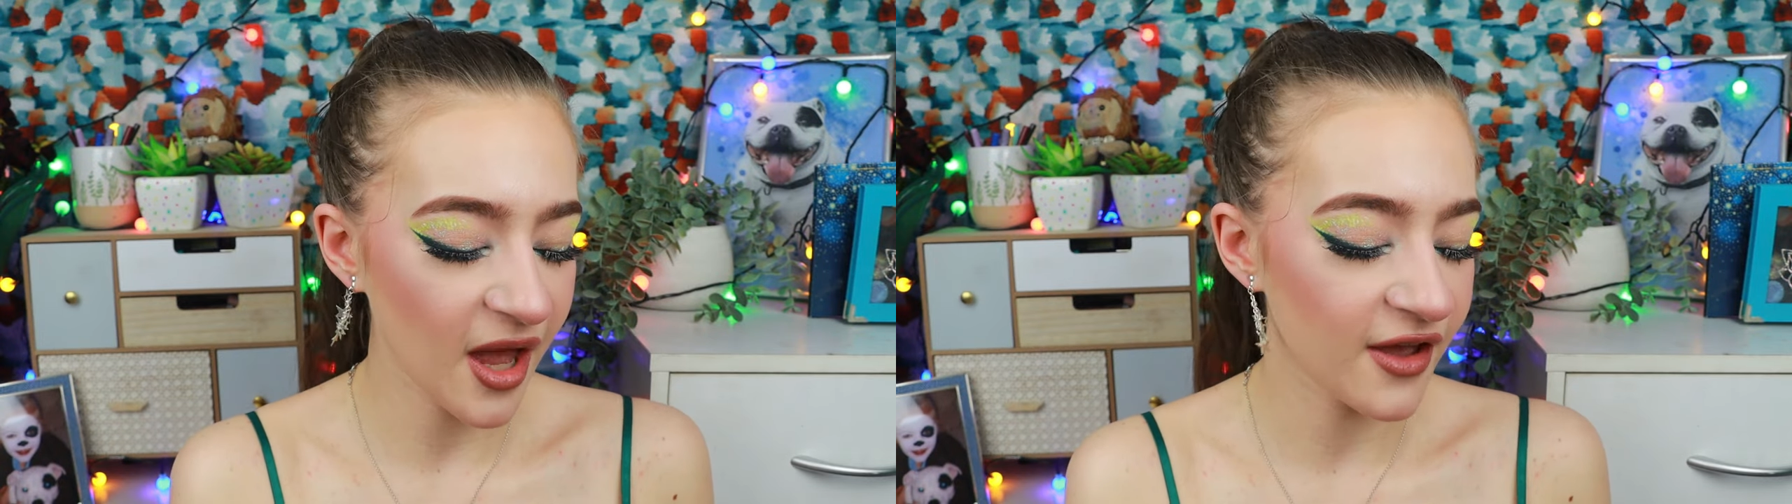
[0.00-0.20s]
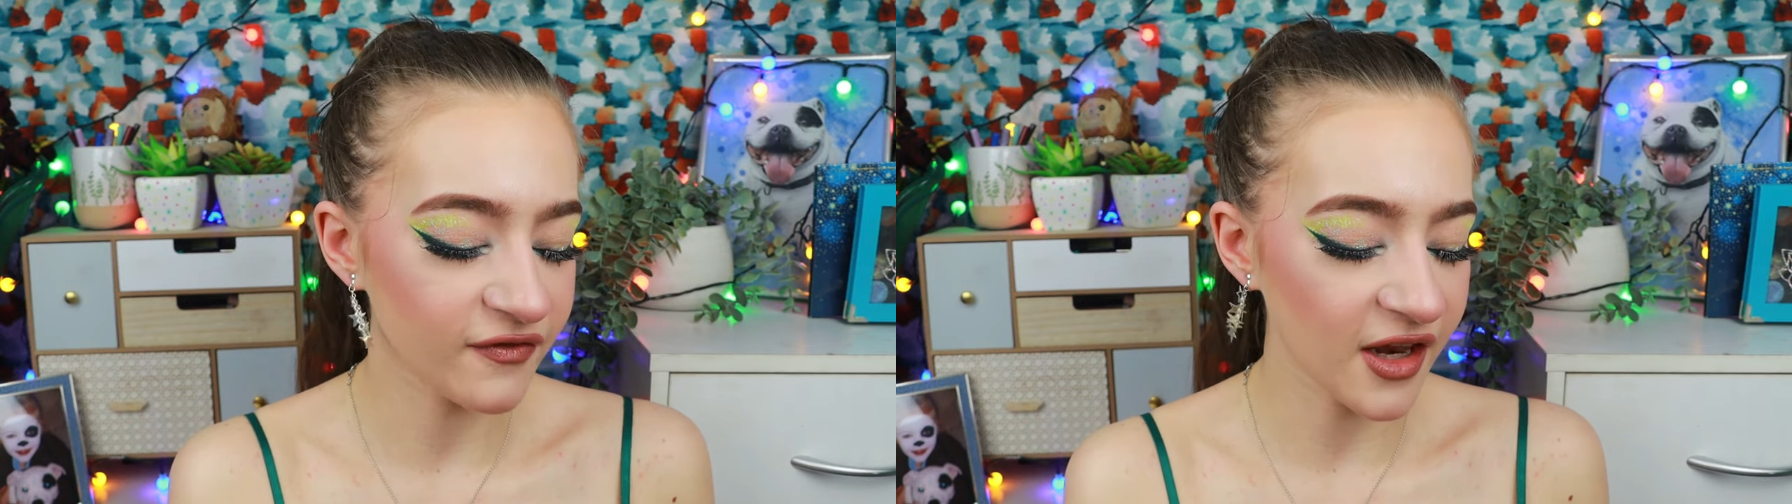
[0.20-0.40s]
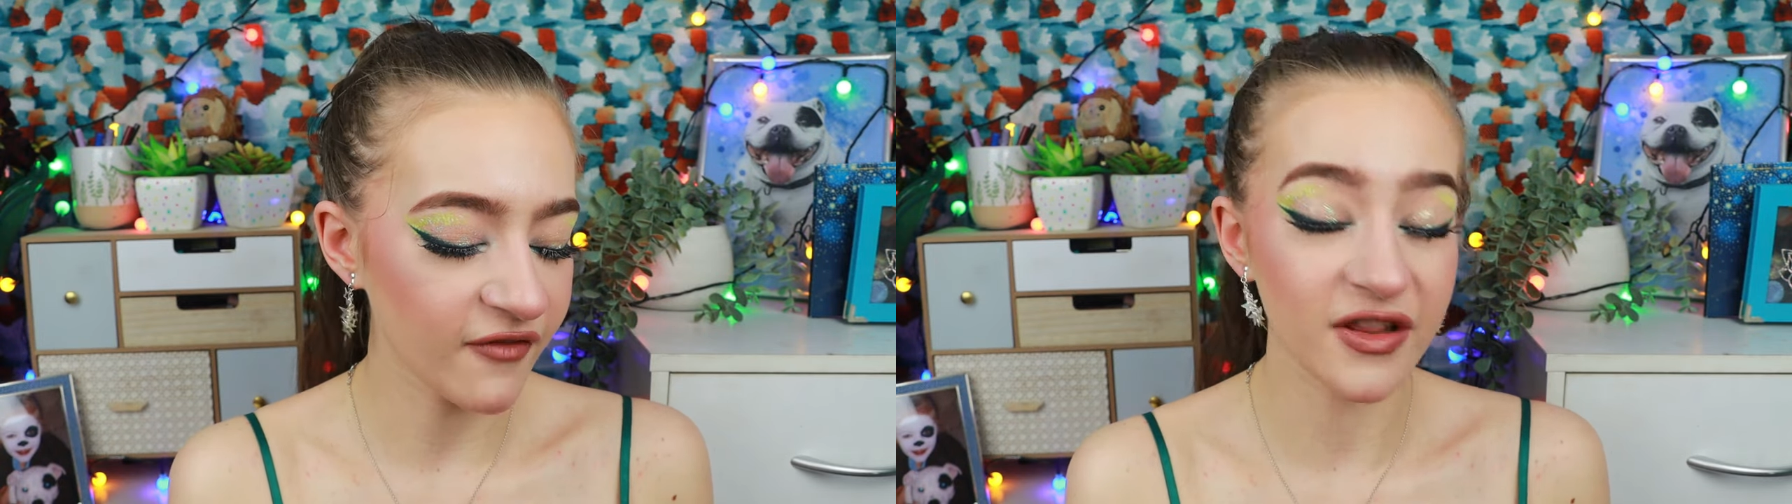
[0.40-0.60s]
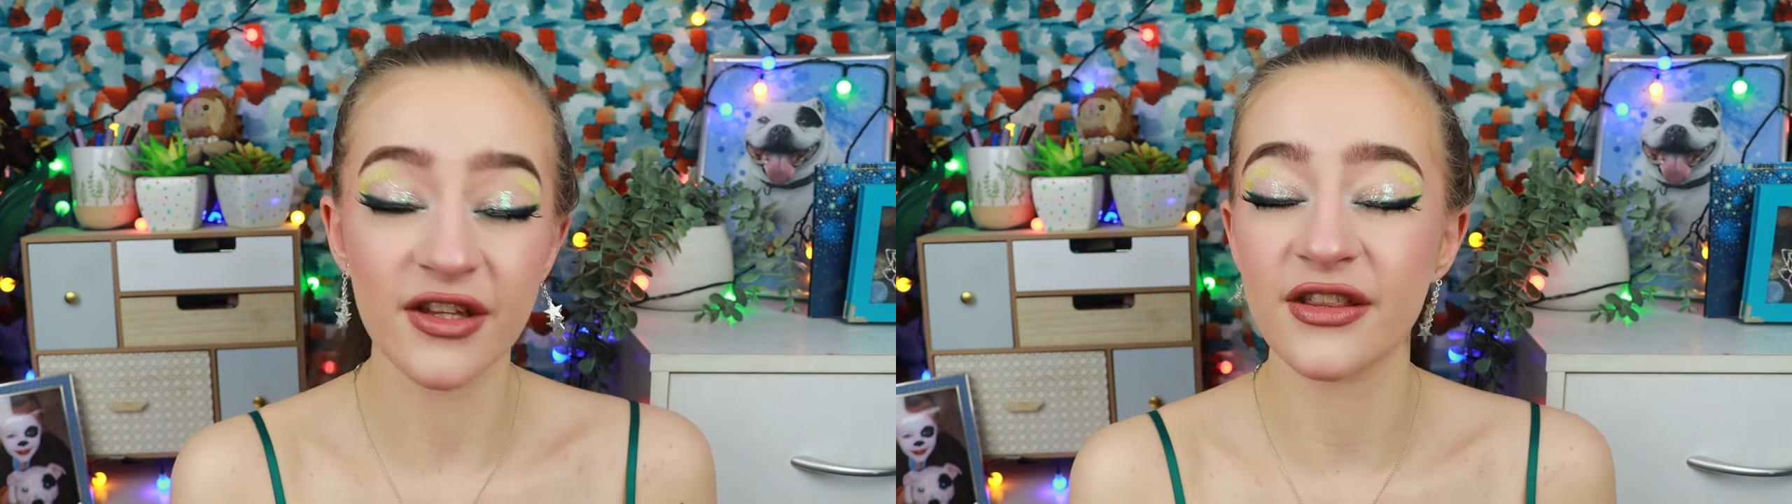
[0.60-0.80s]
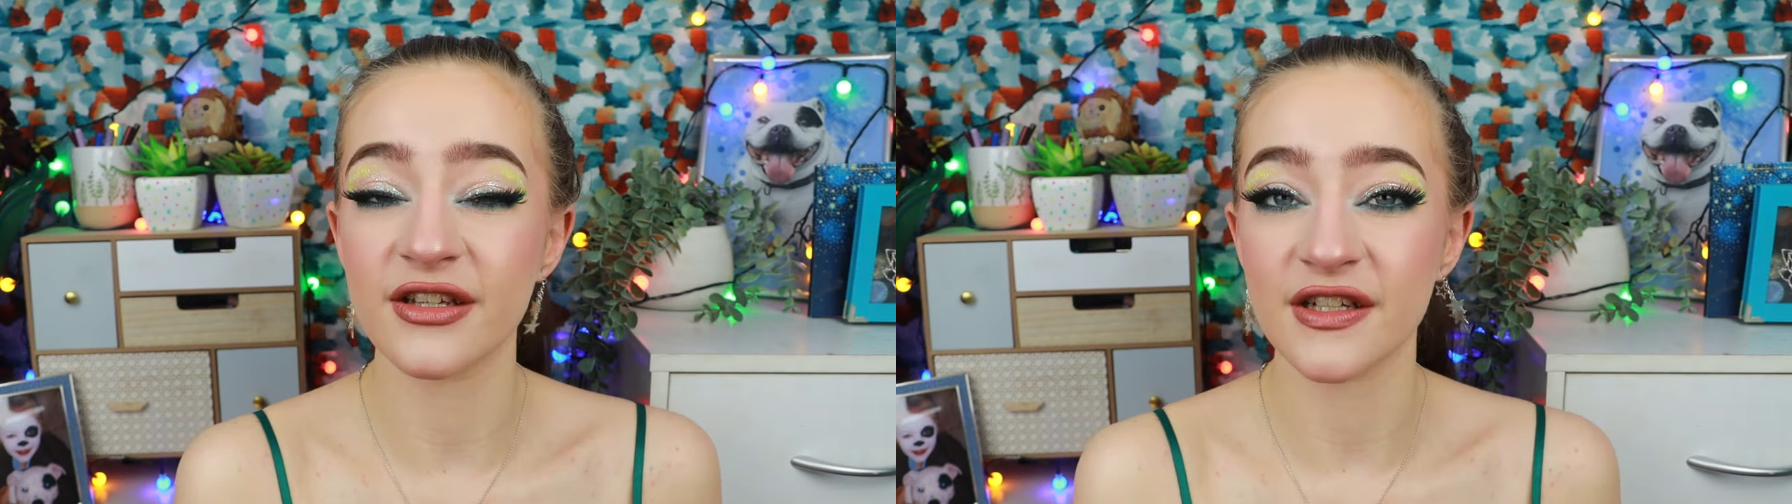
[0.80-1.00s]
I've never
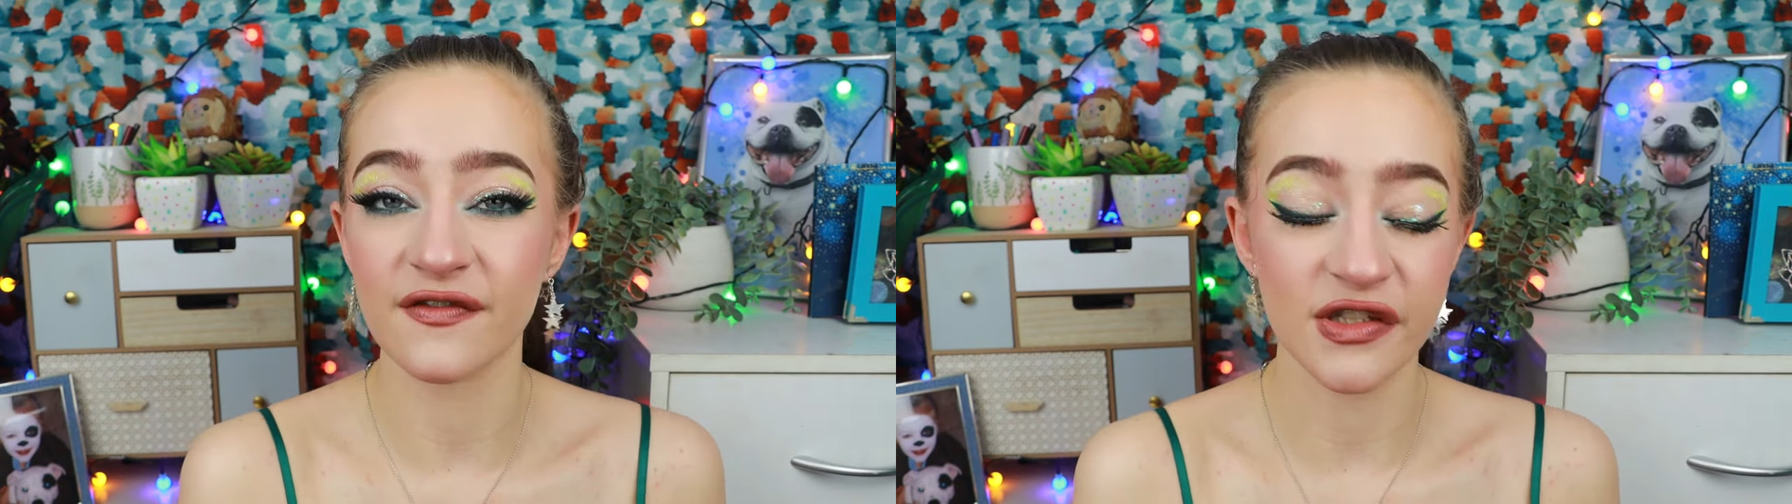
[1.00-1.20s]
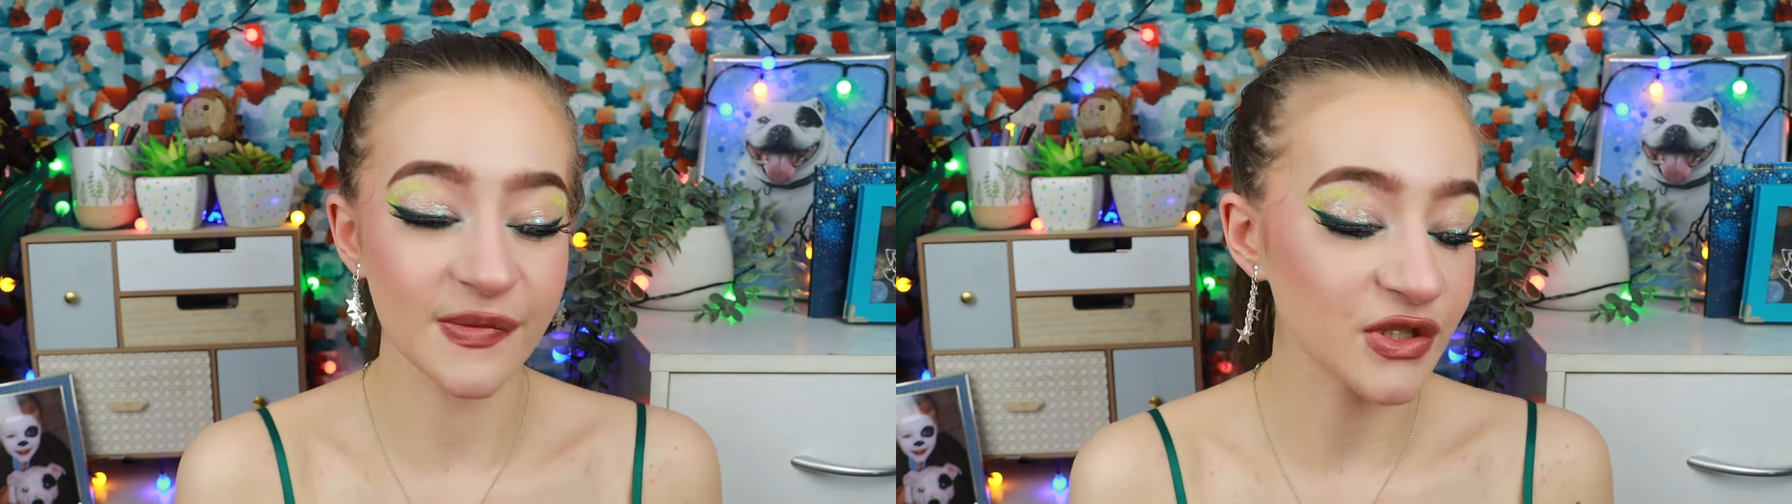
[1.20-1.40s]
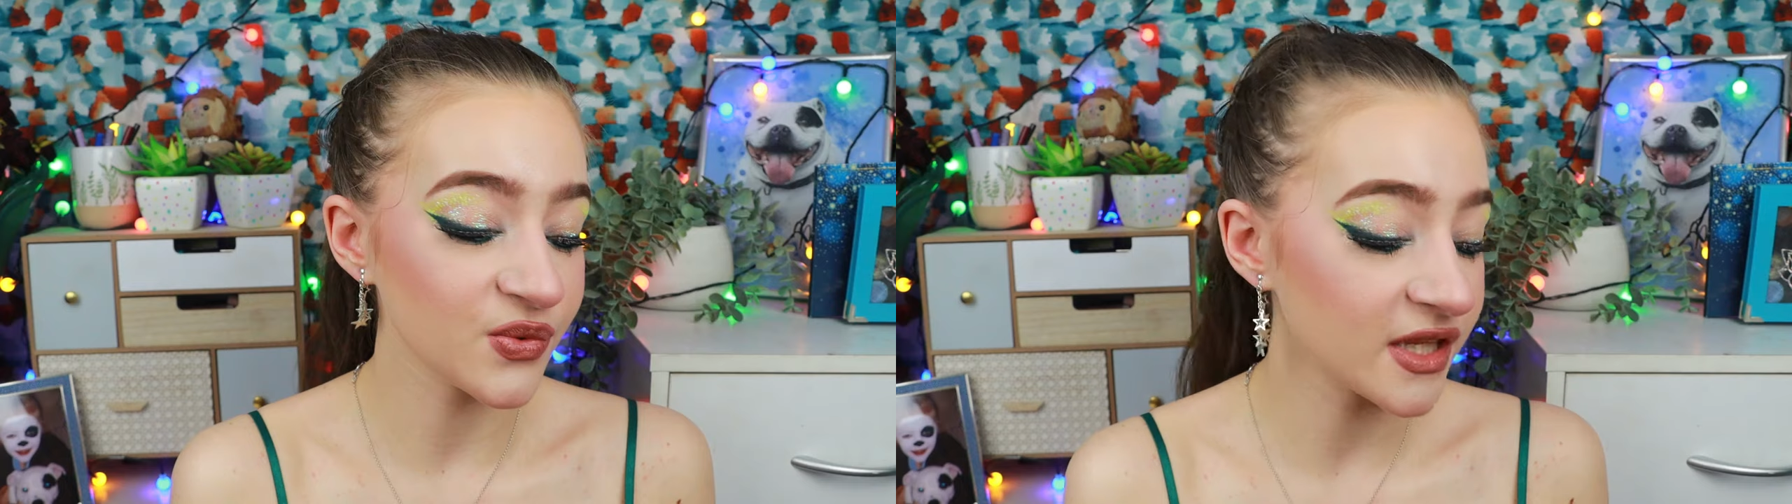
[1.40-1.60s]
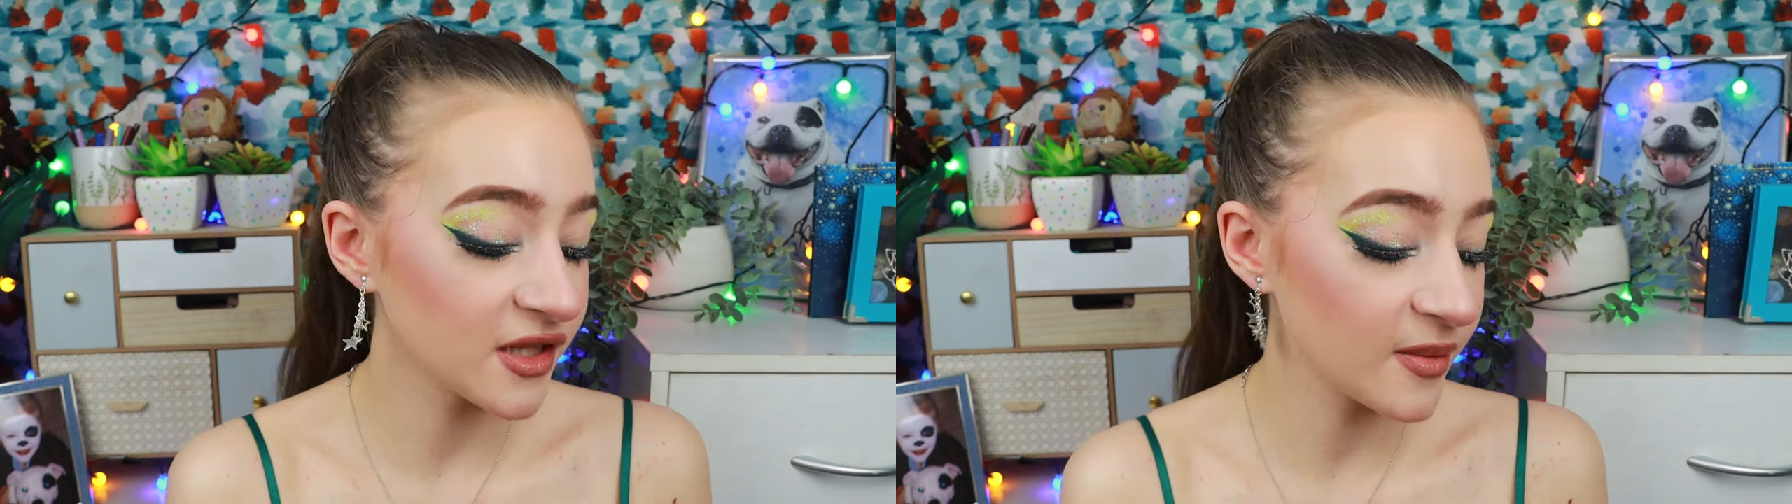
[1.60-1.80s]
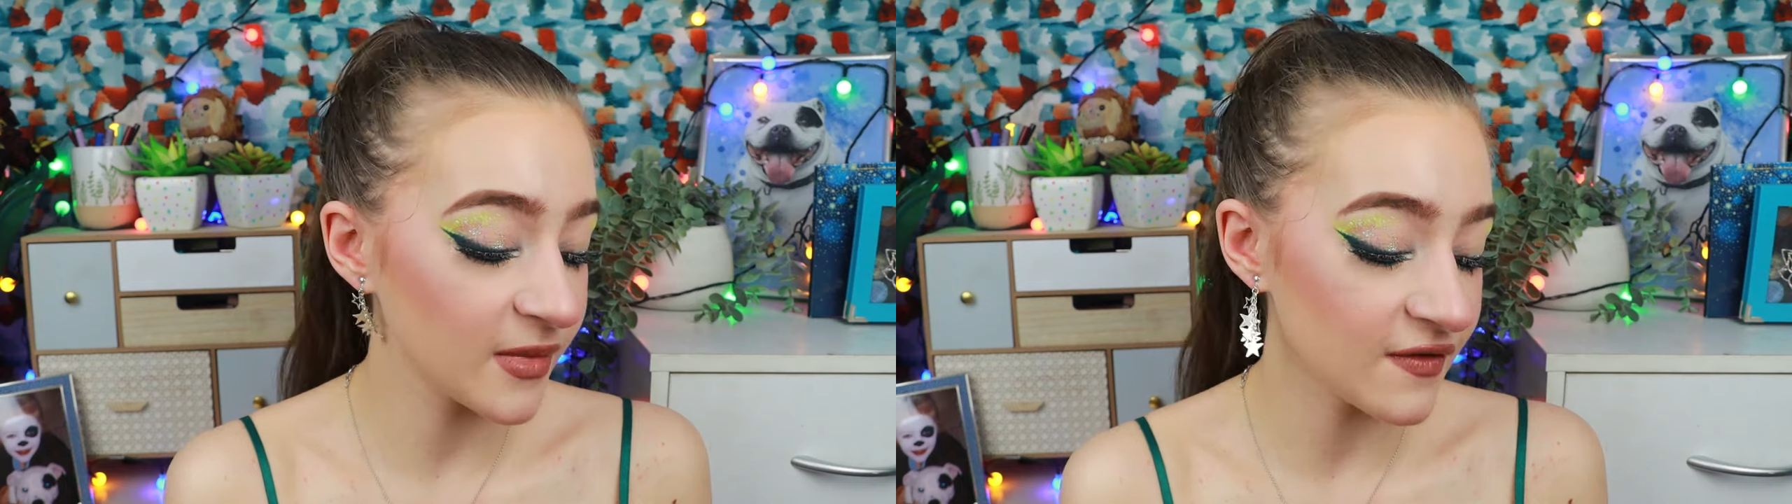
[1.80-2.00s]
learnt the difference between them,